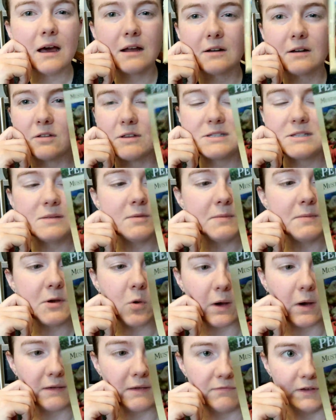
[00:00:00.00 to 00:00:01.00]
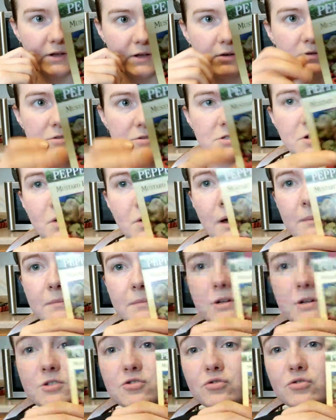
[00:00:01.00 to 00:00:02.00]
I don't know. They seem to be quite fickle. So I'm
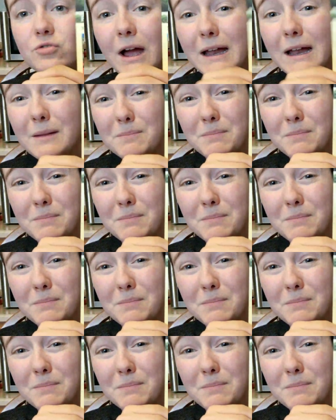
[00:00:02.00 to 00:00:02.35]
going to try